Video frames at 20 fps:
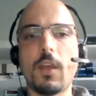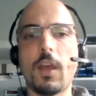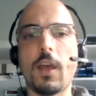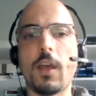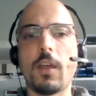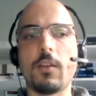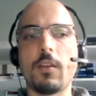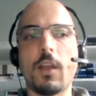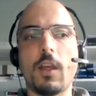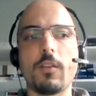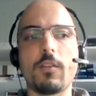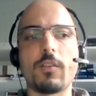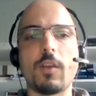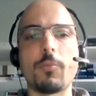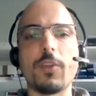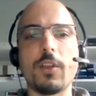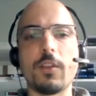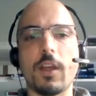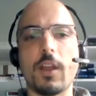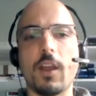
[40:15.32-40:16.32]
And
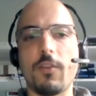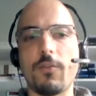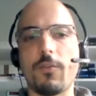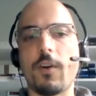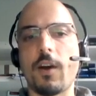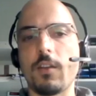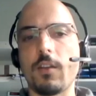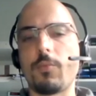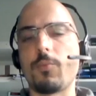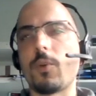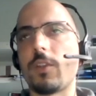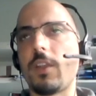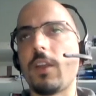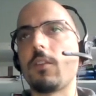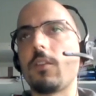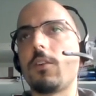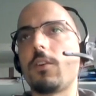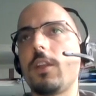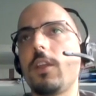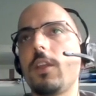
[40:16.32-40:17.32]
something that I find
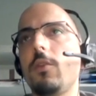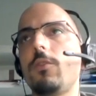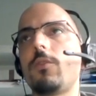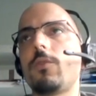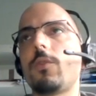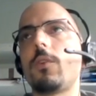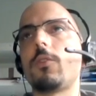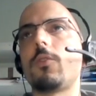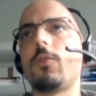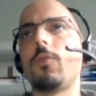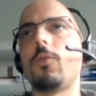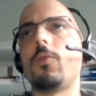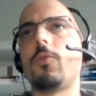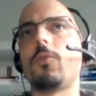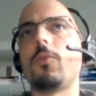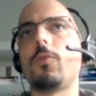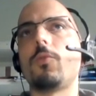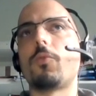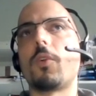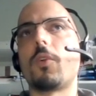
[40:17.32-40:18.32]
particularly useful to
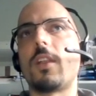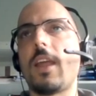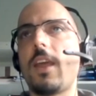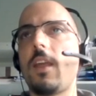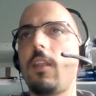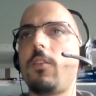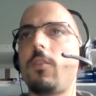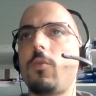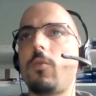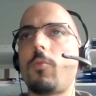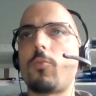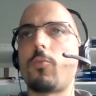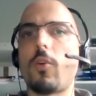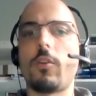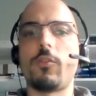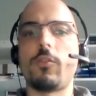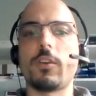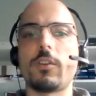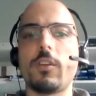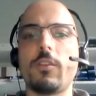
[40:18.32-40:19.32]
relate to a
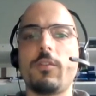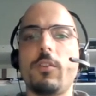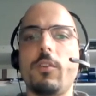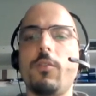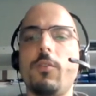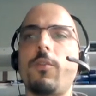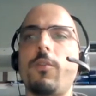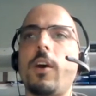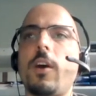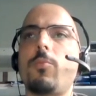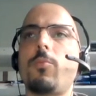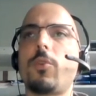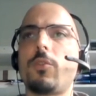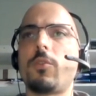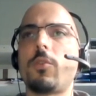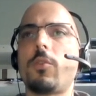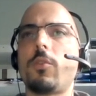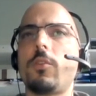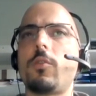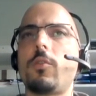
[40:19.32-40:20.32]
project is to define
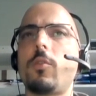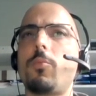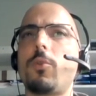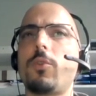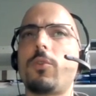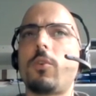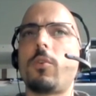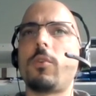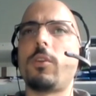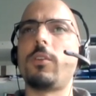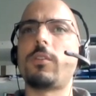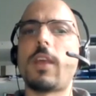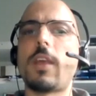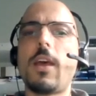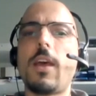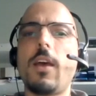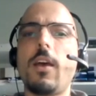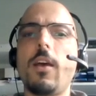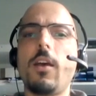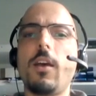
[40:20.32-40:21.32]
personas. So personas
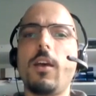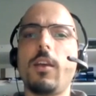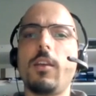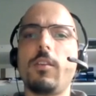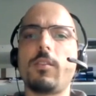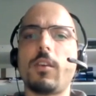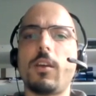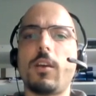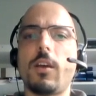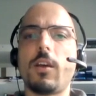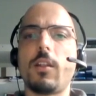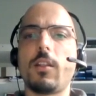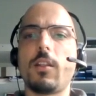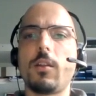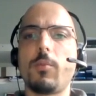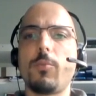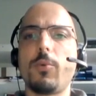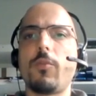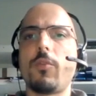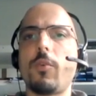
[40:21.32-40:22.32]
is a
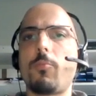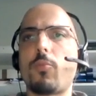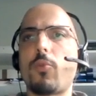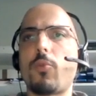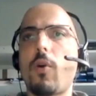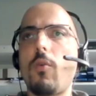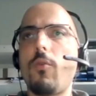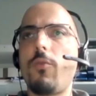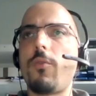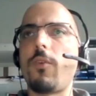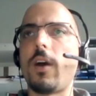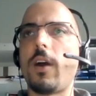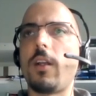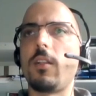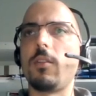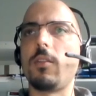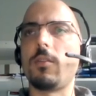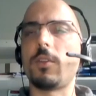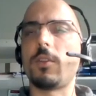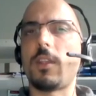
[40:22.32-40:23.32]
little bit of a
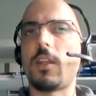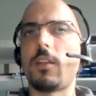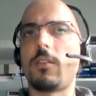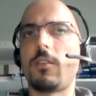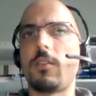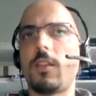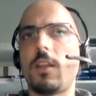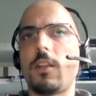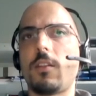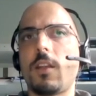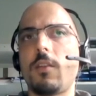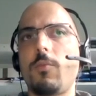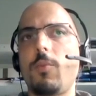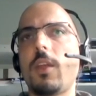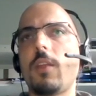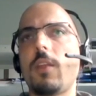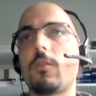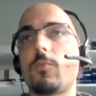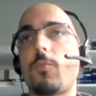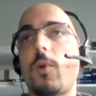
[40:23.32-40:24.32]
profile that can
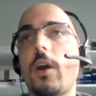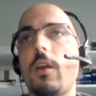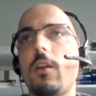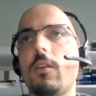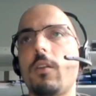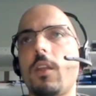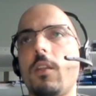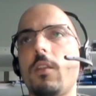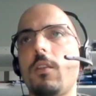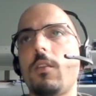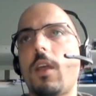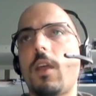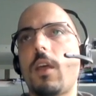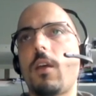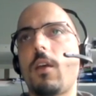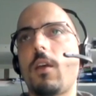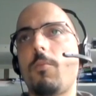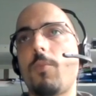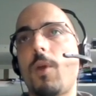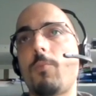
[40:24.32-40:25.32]
be inspired in
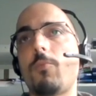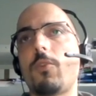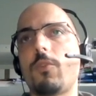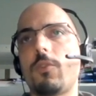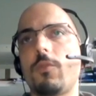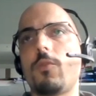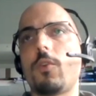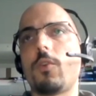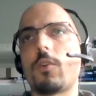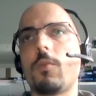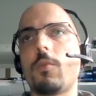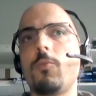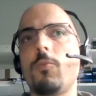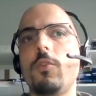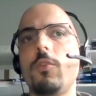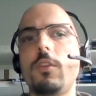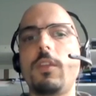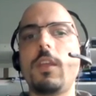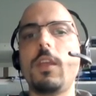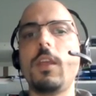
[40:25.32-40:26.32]
members of your
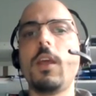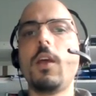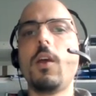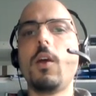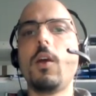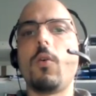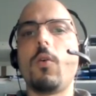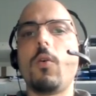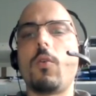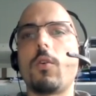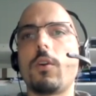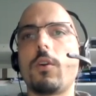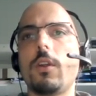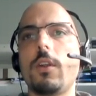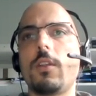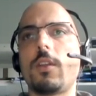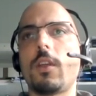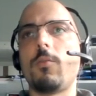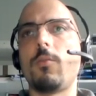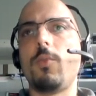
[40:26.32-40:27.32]
community, or
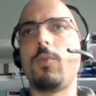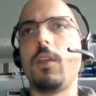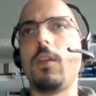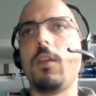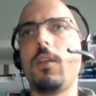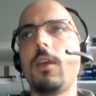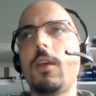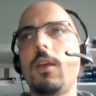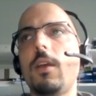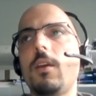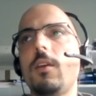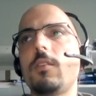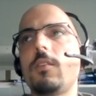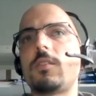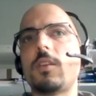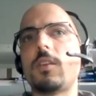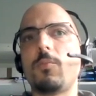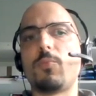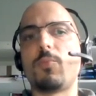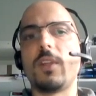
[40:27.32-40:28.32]
it can be
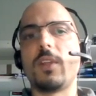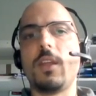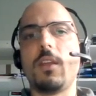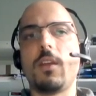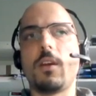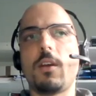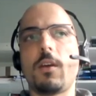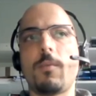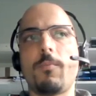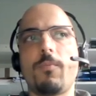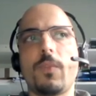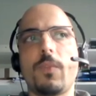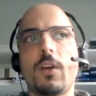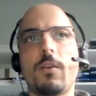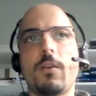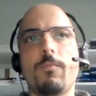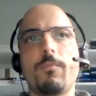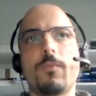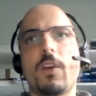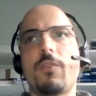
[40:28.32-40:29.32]
simply
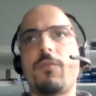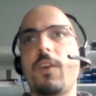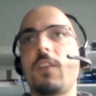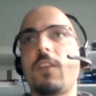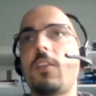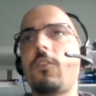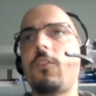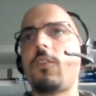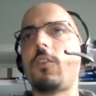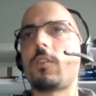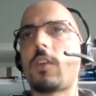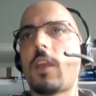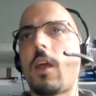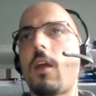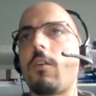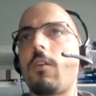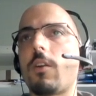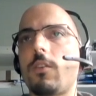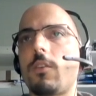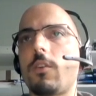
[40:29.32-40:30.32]
a fictitious
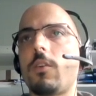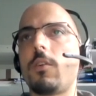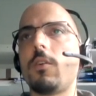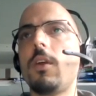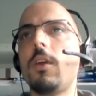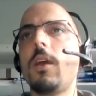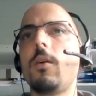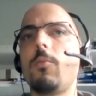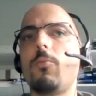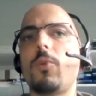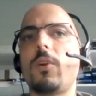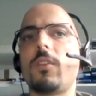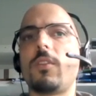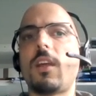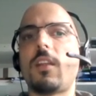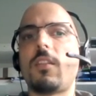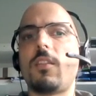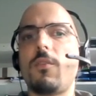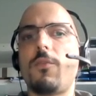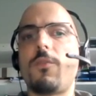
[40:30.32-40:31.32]
character, but
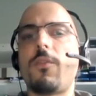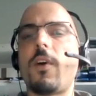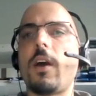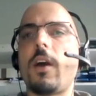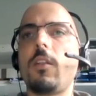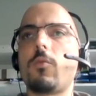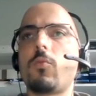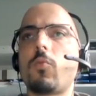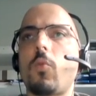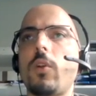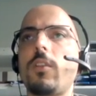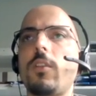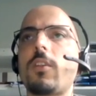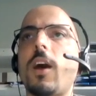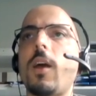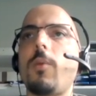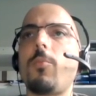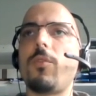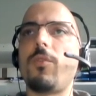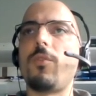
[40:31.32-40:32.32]
that defines one
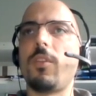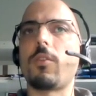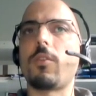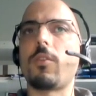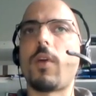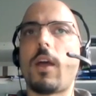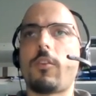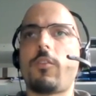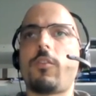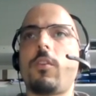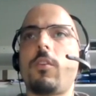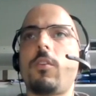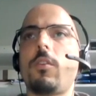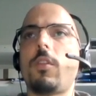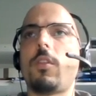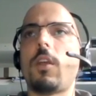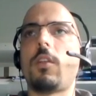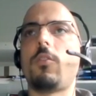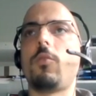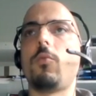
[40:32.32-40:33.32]
type of
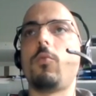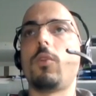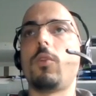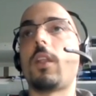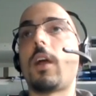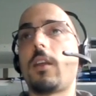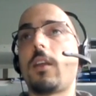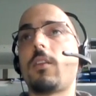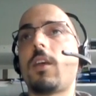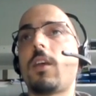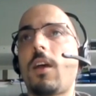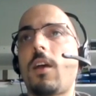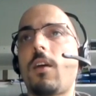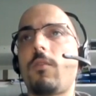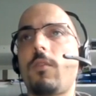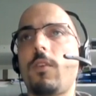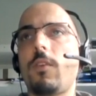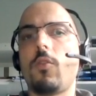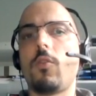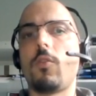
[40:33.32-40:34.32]
interaction that you would like to
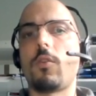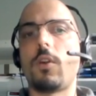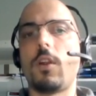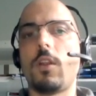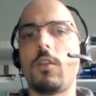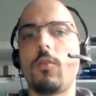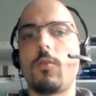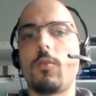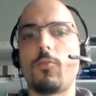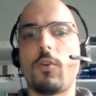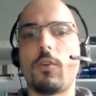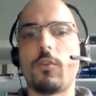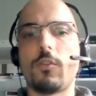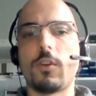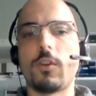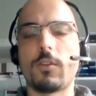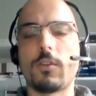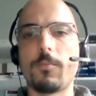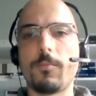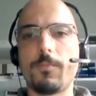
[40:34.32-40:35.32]
have in your
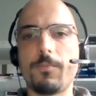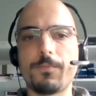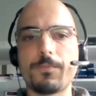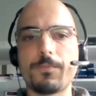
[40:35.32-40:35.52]
project.